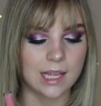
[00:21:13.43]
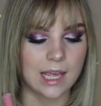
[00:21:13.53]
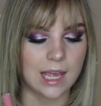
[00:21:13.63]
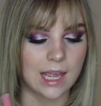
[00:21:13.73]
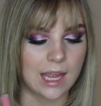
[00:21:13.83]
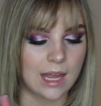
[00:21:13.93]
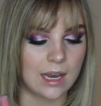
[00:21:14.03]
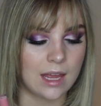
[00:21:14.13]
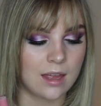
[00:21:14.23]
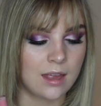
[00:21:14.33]

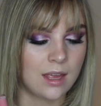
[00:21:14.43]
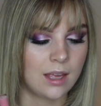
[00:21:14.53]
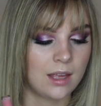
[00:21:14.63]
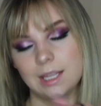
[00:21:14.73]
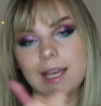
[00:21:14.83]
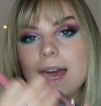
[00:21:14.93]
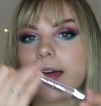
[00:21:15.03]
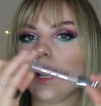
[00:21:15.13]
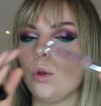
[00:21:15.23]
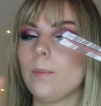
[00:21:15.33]
in
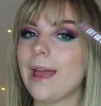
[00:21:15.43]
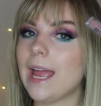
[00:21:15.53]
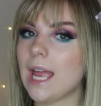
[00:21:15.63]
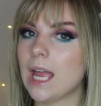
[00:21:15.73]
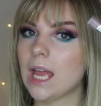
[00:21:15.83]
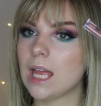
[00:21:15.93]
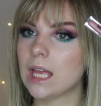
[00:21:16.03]
Cantaloupe?